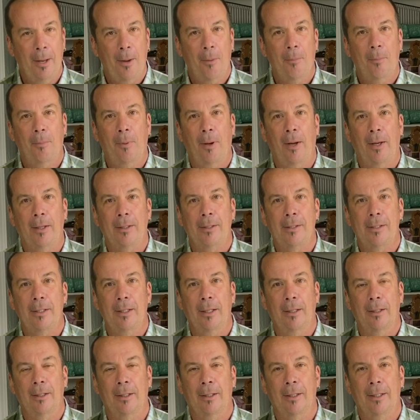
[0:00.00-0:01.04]
but
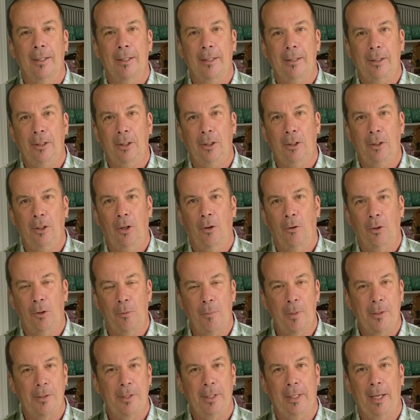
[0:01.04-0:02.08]
uh, you know you're
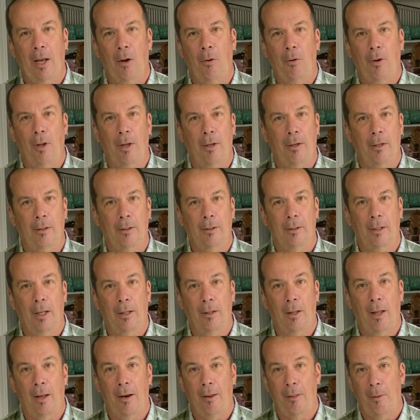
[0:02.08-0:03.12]
missing out on a, a
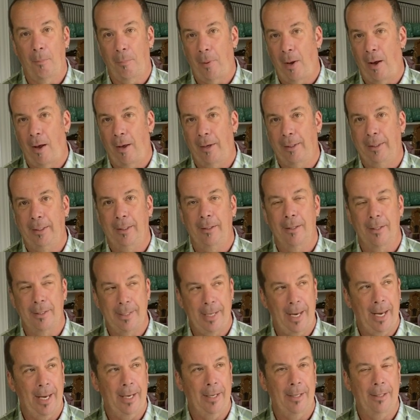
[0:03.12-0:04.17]
lot of the body, the
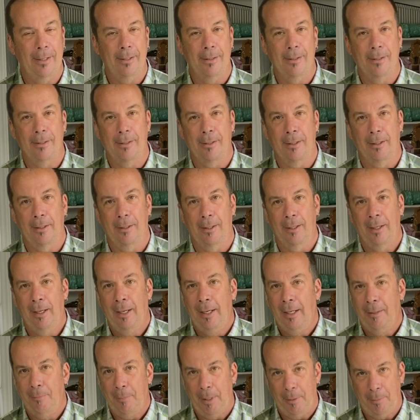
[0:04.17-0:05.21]
tannins, uh,
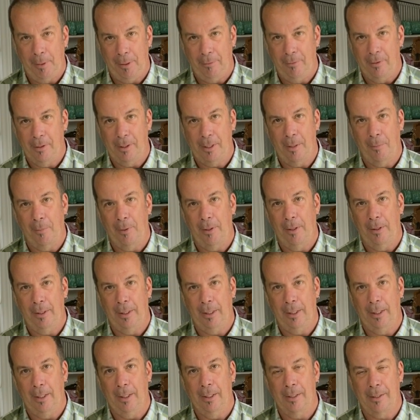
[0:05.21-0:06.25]
maybe even some of
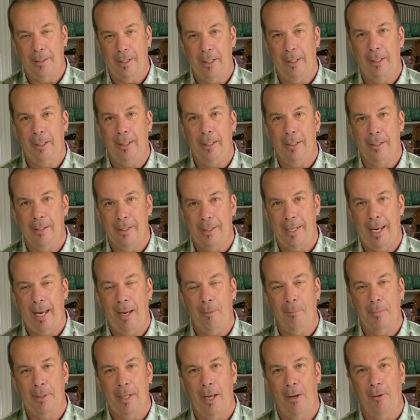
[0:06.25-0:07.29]
the acidity is
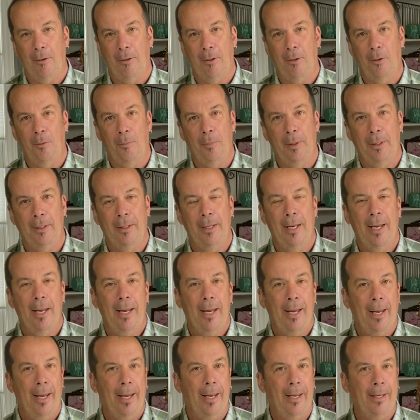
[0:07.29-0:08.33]
tamped down a little bit,
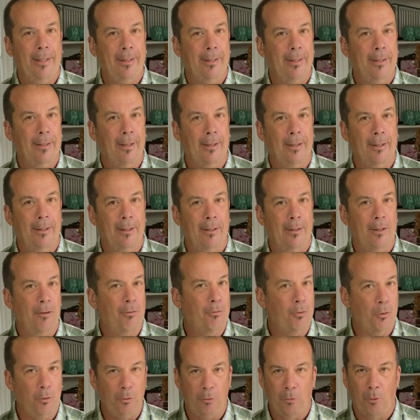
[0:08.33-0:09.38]
and uh, the
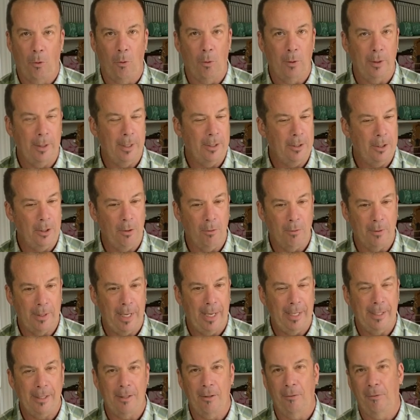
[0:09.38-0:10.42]
fruit forwardness. You don't
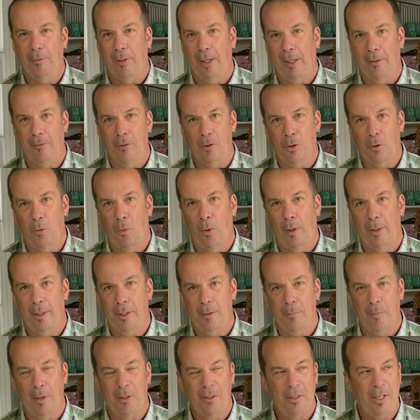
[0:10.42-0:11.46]
taste the flavors quite
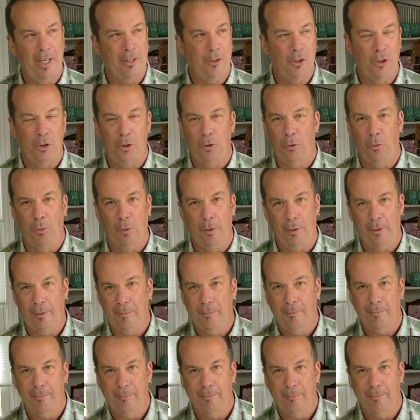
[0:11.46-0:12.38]
as much. That's true with